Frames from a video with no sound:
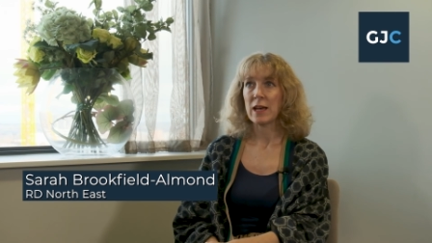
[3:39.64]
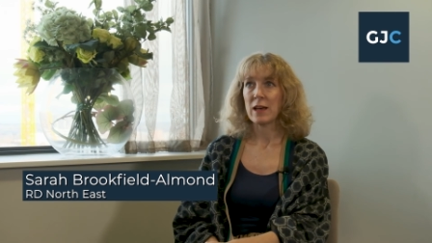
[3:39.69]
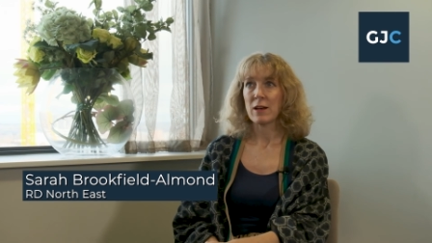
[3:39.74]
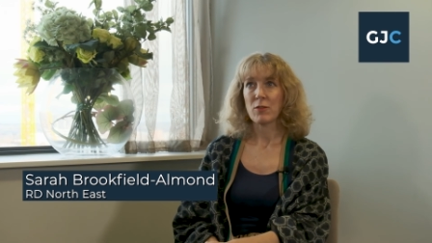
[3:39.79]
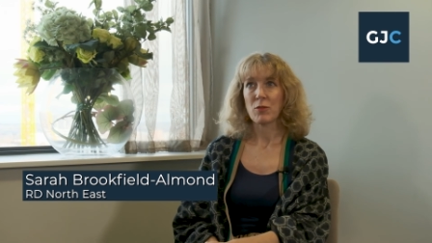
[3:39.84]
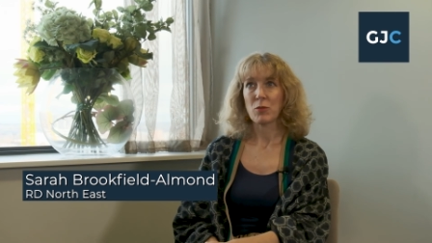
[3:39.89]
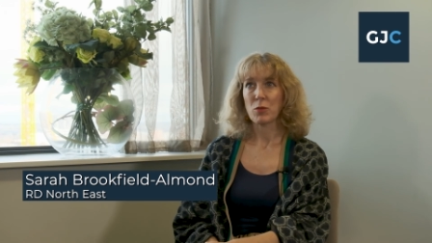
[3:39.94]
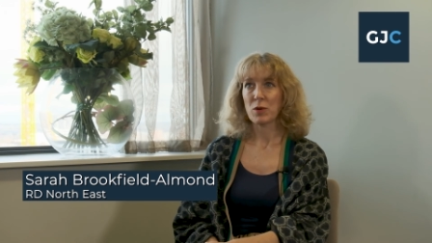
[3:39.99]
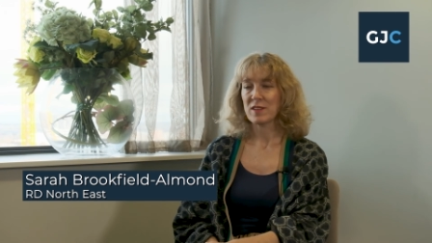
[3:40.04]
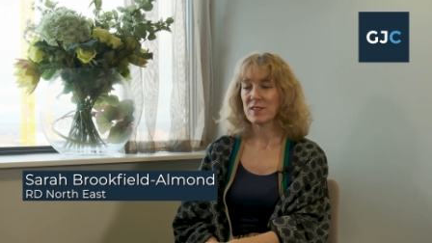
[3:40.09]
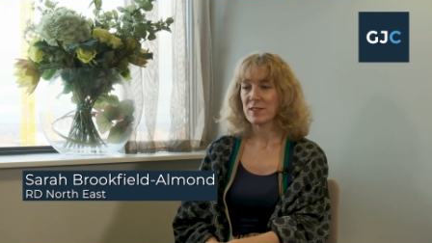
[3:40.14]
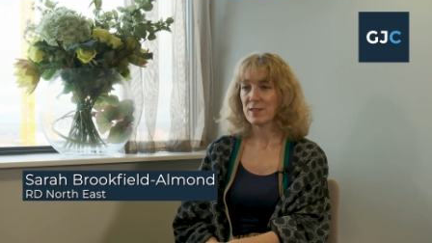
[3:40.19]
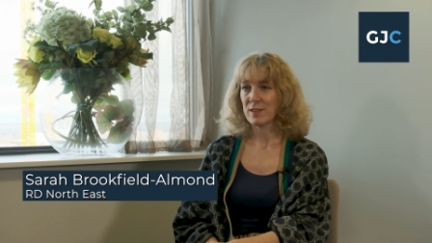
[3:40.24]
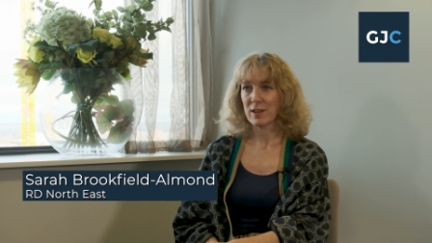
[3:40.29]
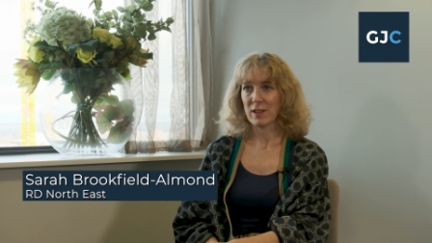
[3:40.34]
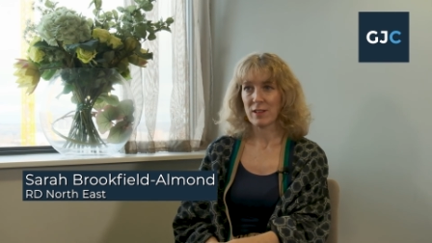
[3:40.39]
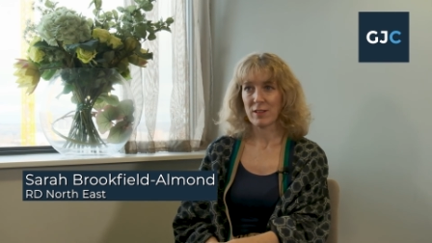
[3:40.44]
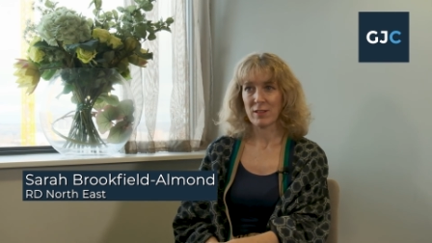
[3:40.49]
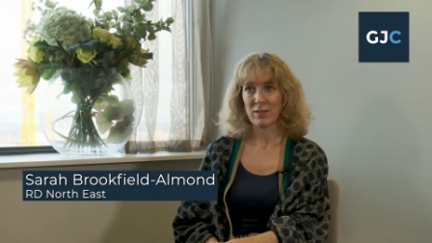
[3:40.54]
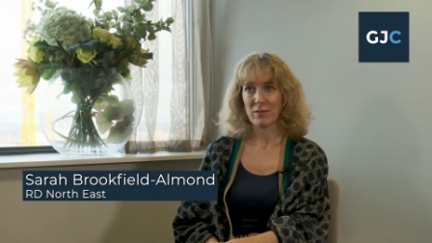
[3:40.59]
we're
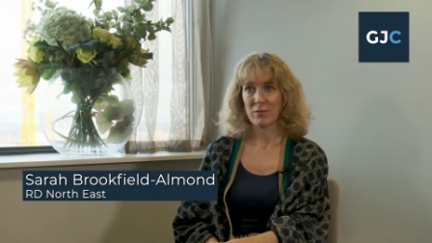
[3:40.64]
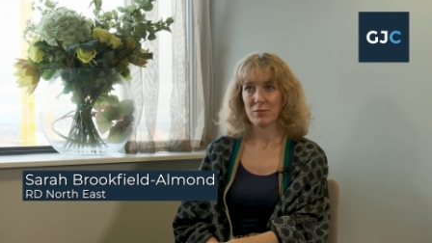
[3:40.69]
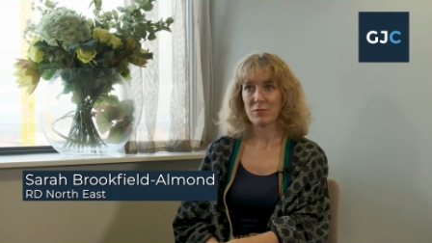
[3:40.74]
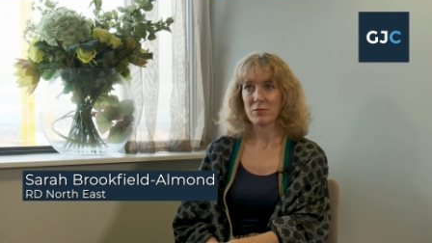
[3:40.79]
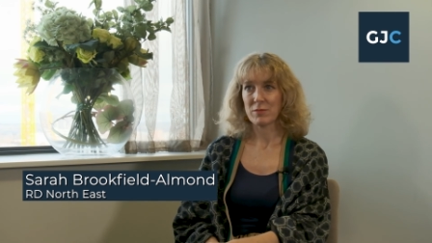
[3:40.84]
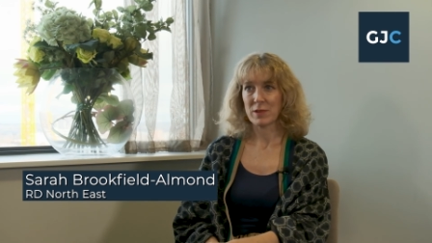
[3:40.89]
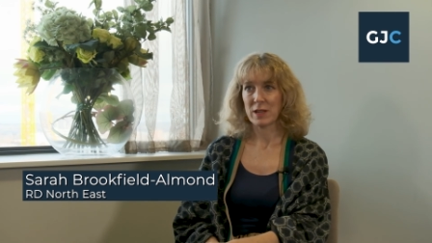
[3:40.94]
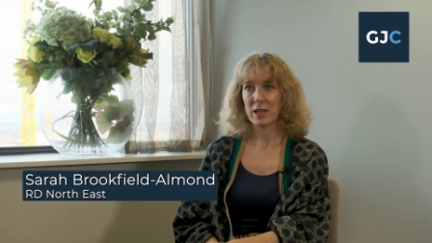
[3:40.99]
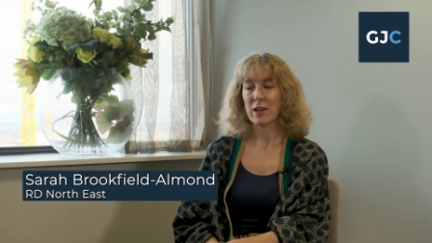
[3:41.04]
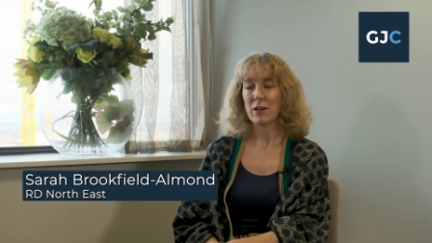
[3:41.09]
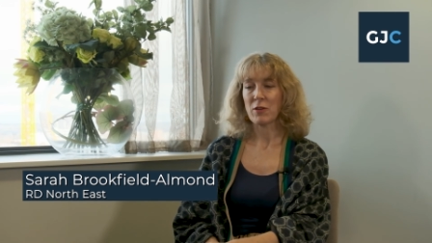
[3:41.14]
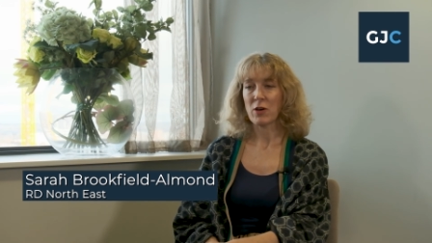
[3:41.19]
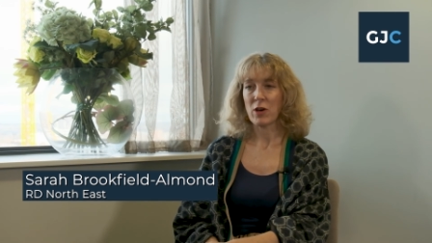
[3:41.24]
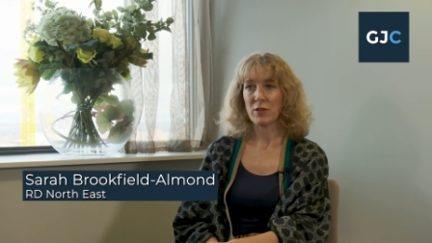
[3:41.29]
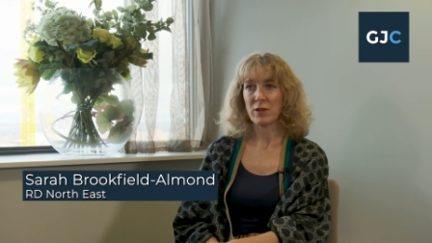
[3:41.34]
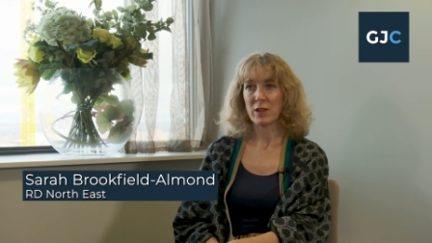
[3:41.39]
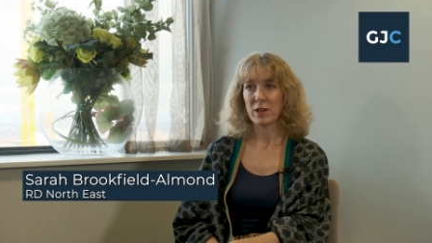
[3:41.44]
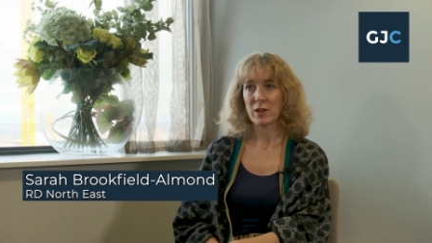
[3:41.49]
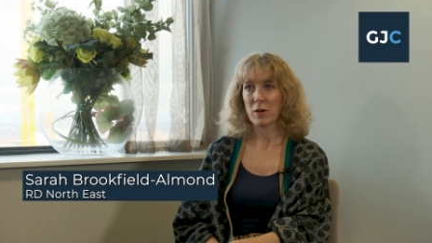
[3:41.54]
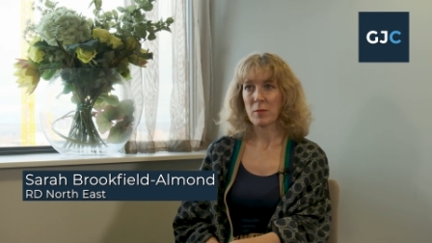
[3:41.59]
still,
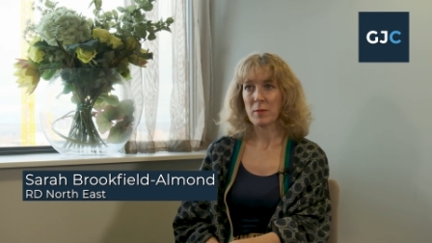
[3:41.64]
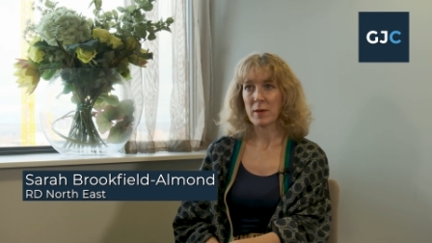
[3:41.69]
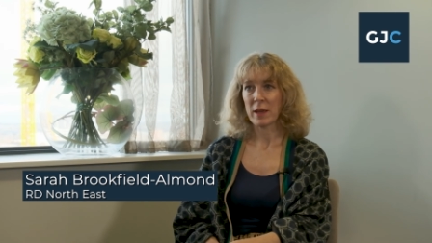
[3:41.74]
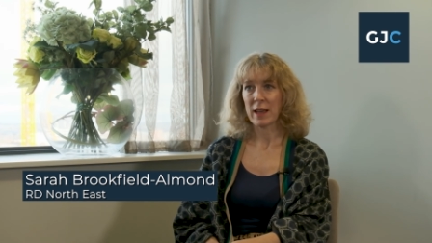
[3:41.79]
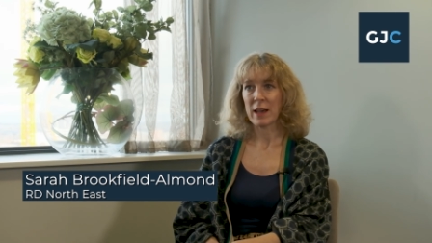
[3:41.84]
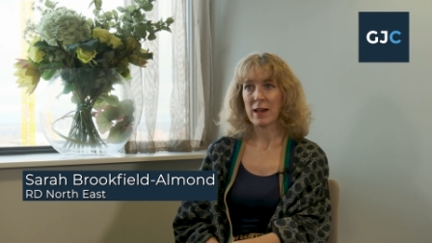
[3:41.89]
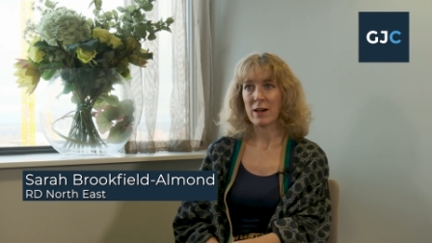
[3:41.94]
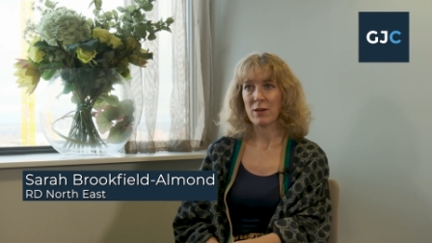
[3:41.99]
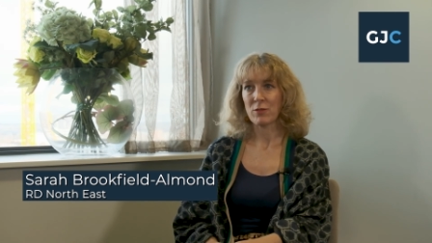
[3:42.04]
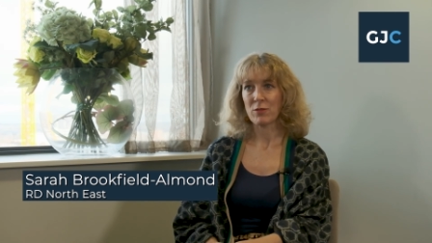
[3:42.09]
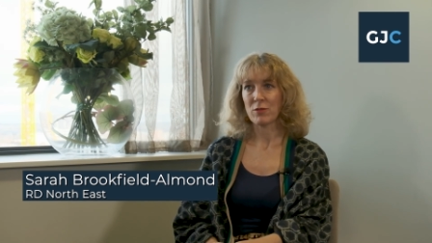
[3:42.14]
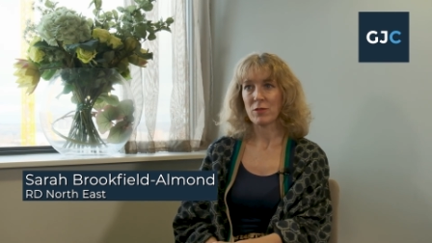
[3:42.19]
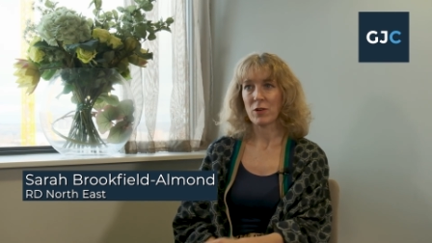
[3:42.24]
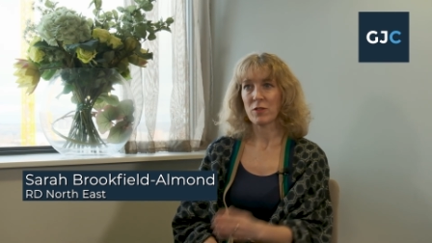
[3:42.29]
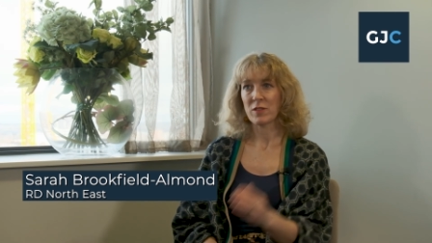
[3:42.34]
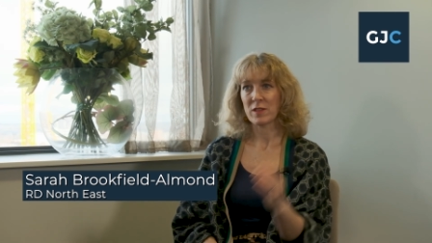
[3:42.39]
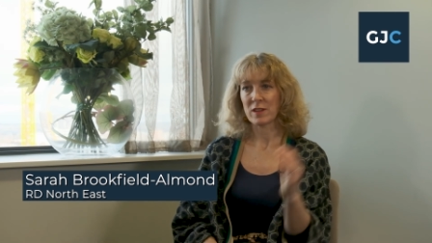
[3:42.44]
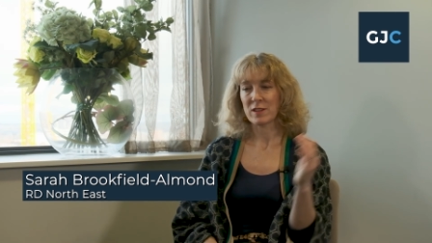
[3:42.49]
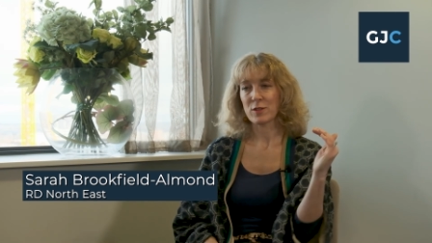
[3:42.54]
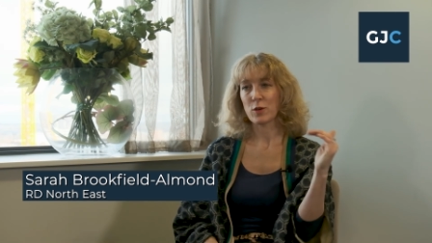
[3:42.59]
only coming out
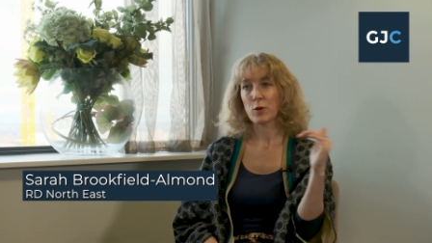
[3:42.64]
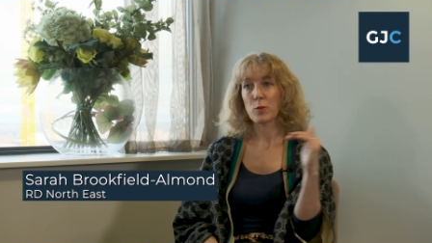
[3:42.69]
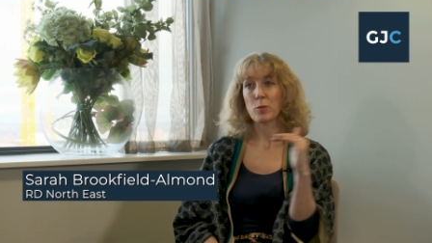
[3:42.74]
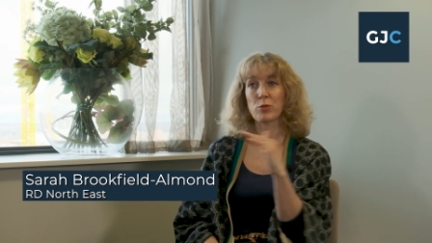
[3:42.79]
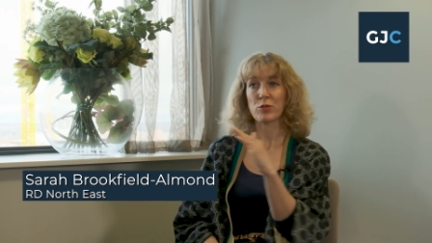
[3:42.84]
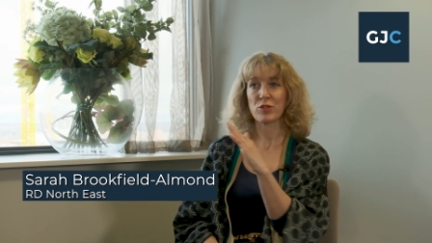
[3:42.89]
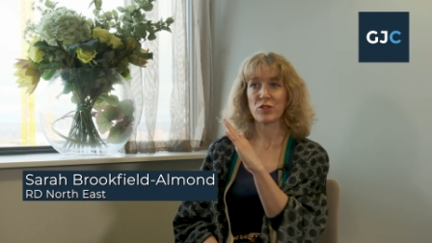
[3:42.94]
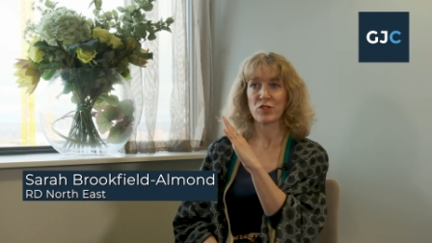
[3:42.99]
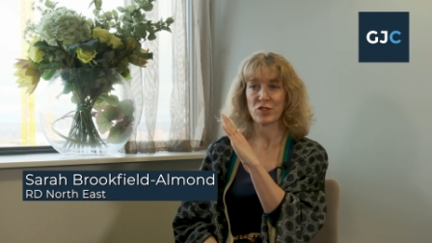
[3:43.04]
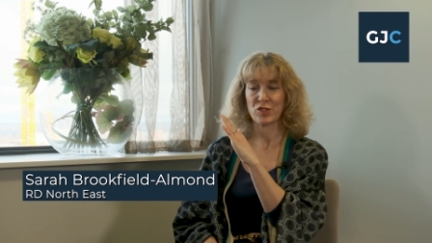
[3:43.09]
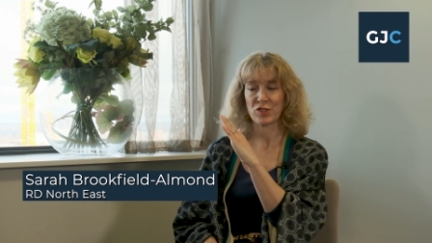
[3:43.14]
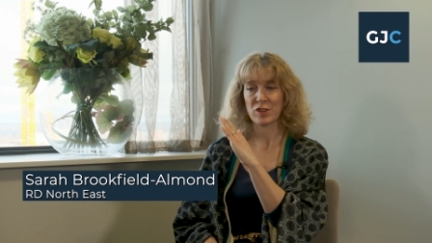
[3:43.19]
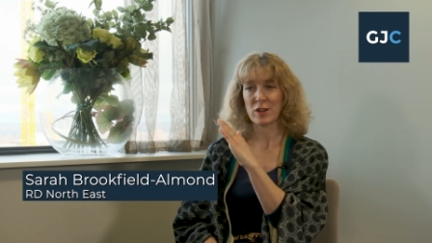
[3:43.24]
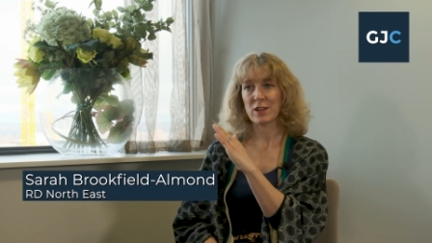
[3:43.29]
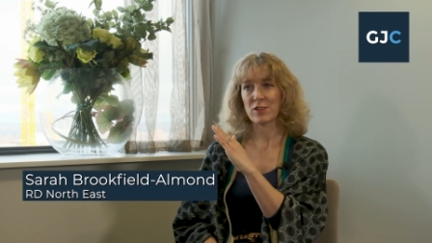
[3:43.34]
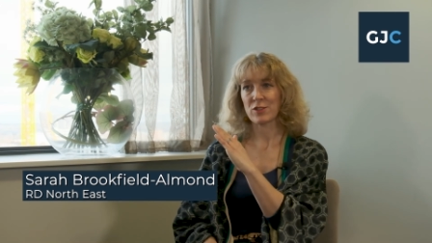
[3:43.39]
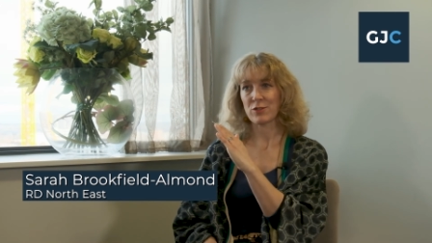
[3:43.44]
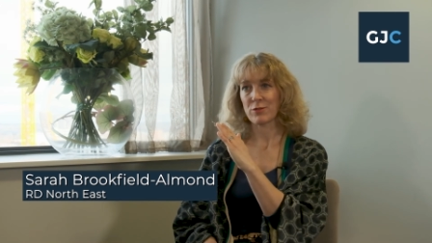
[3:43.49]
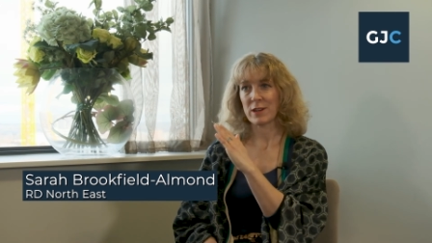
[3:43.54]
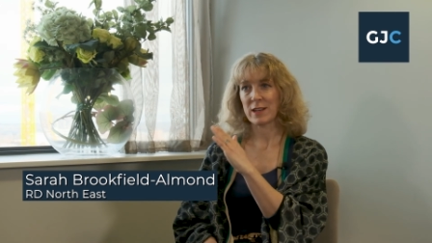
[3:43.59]
on this upward
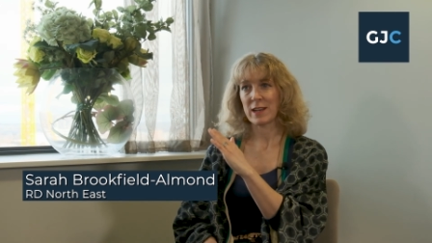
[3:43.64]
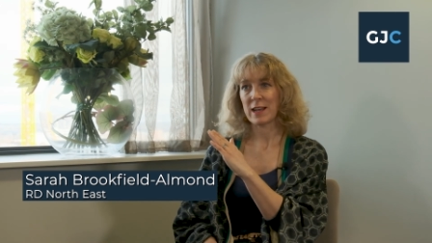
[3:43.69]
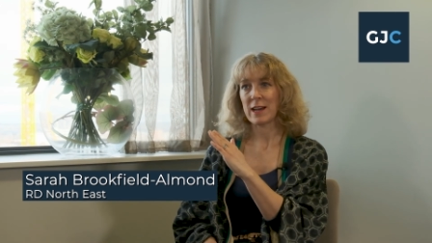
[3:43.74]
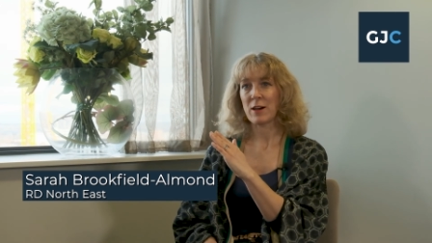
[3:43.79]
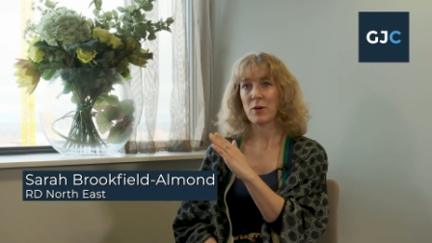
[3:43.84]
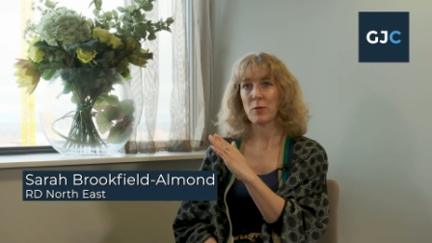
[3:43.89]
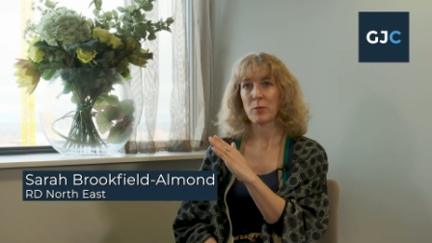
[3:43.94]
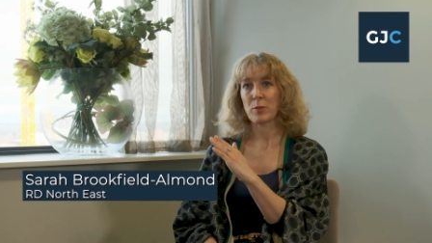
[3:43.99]
trajectory now,